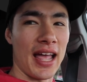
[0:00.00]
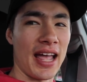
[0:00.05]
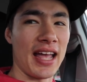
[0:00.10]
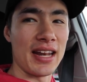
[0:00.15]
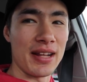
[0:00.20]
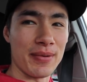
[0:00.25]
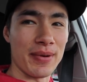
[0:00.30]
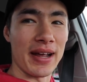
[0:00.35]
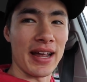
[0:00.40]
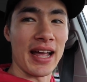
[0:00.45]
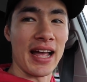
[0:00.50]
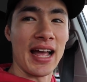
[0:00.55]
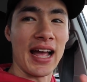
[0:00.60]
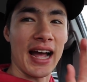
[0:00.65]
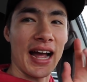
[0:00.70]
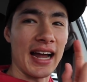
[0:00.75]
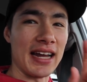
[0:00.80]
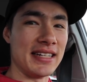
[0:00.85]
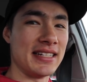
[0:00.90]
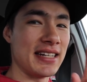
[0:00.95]
anyway,
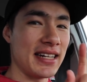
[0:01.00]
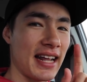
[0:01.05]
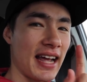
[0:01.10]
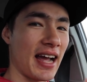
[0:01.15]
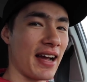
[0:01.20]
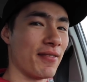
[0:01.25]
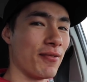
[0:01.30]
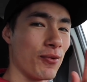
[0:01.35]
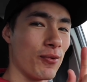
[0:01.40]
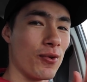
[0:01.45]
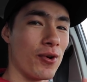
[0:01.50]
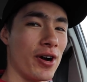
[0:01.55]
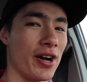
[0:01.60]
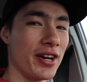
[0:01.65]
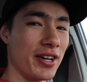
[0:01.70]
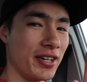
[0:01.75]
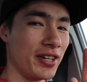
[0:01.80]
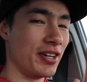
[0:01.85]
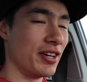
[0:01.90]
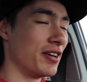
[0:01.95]
I did have
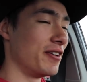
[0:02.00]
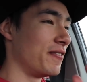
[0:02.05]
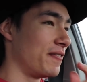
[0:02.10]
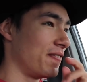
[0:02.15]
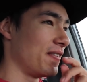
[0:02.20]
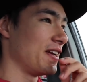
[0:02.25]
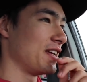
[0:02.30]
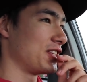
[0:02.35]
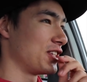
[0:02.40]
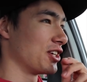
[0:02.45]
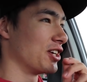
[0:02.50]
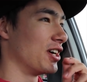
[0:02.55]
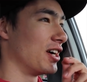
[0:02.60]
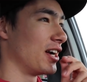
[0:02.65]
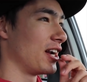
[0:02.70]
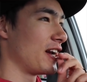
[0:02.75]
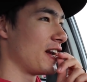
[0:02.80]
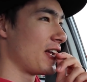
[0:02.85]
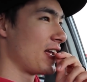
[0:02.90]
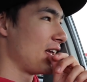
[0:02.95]
one good fish
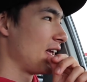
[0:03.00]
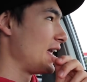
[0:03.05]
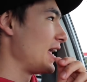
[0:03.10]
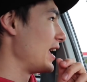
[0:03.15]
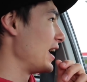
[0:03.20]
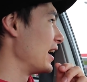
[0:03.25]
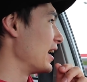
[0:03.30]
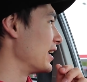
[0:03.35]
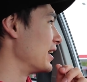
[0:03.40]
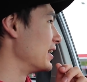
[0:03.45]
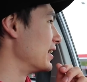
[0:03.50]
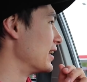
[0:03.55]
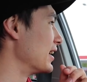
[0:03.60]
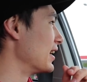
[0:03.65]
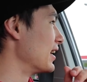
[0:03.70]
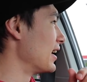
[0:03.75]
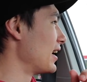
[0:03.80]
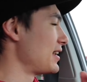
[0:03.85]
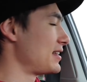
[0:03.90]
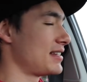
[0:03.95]
on and
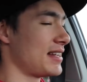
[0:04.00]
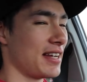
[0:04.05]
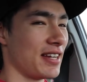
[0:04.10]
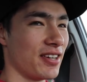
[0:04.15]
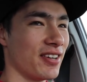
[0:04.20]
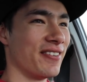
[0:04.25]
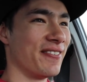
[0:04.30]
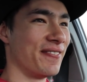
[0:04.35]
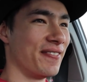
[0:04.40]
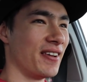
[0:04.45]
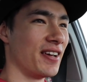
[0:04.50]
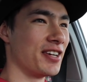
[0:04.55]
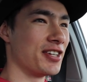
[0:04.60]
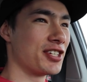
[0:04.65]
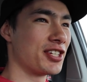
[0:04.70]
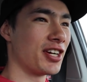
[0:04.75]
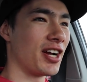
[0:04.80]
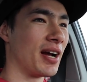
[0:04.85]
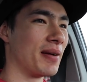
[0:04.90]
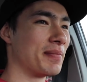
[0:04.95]
uh, I say good
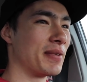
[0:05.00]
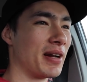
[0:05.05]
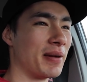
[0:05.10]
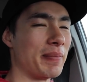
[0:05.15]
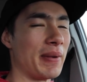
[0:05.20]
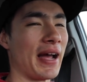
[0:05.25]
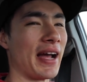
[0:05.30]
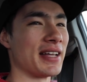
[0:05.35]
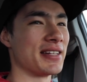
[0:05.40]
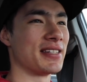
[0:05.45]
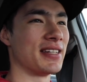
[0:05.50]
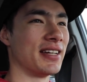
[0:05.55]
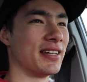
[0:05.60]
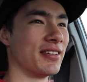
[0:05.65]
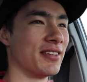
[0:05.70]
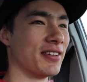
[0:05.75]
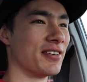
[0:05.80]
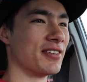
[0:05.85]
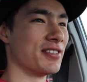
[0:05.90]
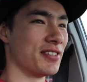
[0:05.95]
fish. I'm not a bass
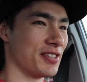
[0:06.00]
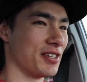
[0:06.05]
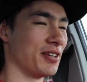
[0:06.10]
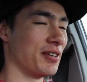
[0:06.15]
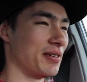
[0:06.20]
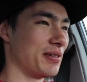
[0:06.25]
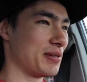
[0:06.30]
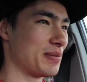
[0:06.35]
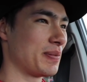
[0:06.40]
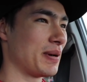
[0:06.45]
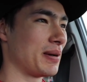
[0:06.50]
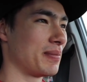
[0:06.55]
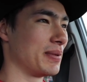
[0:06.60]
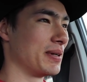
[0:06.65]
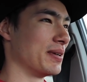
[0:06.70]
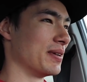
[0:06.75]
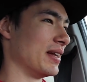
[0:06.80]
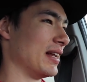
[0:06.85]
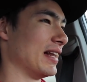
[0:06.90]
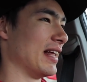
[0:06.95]
angler, so it's probably
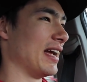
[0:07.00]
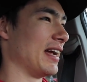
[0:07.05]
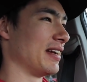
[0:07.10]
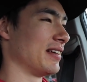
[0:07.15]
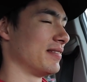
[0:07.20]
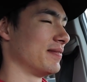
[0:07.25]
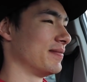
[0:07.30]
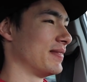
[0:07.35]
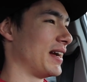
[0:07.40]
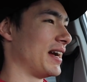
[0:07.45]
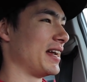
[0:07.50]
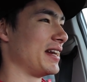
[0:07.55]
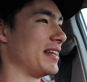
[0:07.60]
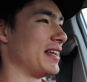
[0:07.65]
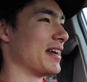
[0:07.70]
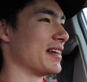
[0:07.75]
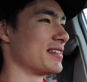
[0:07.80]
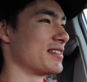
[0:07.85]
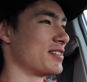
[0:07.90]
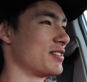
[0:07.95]
only like, I
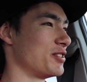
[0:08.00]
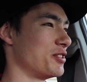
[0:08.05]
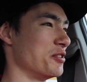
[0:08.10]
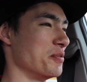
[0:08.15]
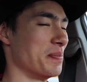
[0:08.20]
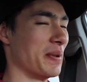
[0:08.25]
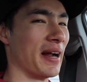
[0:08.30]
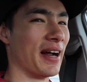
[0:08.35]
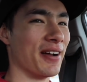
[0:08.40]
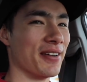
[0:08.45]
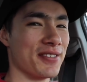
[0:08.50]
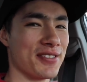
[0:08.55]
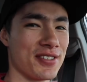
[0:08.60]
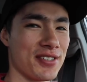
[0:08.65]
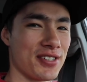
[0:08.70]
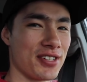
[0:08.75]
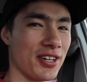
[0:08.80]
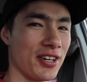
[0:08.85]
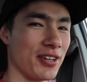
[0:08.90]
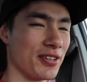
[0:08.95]
guess two pounds or
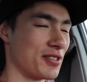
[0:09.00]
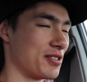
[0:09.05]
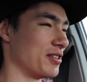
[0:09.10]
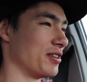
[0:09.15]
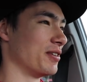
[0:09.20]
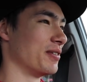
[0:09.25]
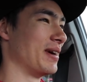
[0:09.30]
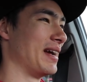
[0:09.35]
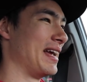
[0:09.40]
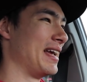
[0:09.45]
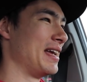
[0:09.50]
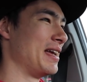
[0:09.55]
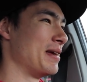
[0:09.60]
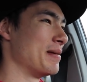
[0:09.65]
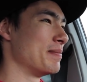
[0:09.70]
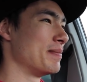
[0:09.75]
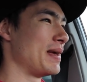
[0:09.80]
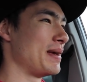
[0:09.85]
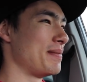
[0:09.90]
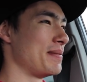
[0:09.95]
so. So
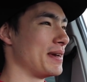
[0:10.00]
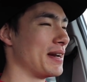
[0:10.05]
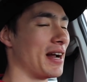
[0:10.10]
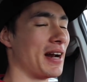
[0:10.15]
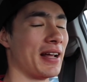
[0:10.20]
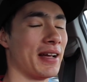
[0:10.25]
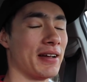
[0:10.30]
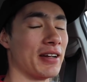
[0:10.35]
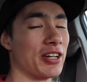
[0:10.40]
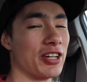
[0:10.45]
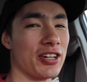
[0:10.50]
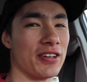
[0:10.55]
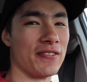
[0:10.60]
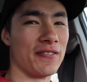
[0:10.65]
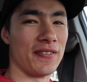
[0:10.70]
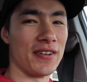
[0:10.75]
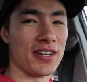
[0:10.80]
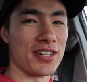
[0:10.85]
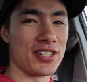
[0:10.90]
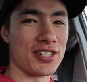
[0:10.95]
maybe not a good
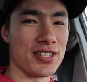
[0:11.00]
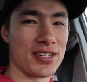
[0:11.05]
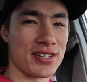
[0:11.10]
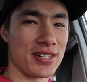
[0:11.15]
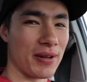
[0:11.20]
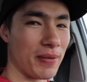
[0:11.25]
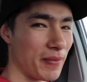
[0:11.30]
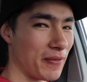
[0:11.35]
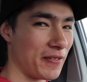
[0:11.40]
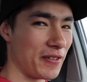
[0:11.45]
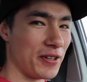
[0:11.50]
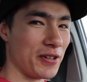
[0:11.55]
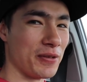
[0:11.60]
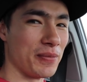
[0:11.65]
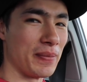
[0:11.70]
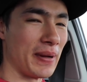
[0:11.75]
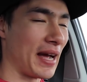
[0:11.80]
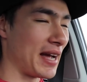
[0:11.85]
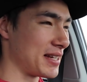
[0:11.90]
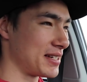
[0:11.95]
fish to some of you
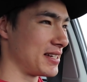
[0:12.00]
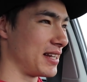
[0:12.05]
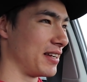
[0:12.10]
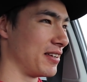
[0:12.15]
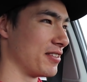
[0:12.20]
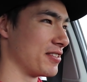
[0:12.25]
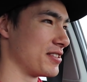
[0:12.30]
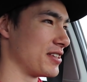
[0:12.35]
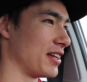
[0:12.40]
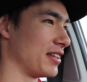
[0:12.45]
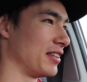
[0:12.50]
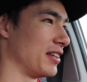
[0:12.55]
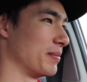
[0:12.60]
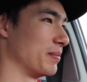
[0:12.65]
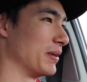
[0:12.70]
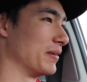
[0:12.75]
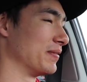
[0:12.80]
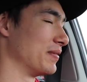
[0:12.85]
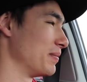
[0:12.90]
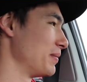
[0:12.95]
bass anglers out there,
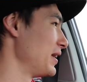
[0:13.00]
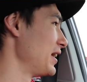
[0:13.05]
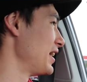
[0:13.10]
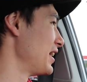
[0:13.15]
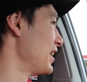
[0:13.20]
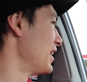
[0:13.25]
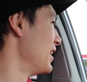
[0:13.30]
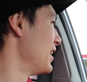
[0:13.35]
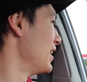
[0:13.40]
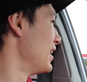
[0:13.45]
but for me,